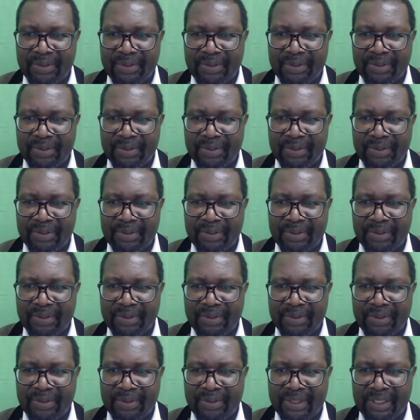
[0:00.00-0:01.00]
if they are
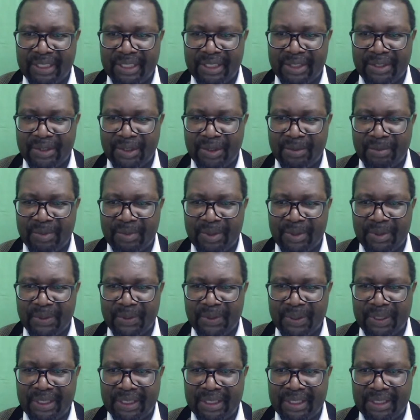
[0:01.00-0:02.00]
to go for the job
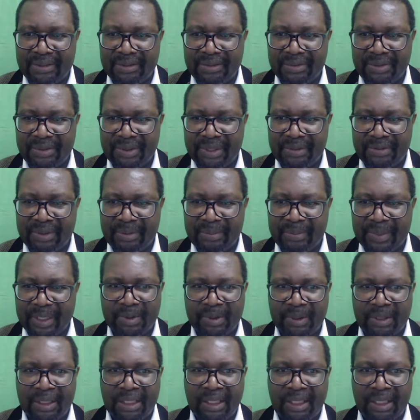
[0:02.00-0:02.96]
or after the job.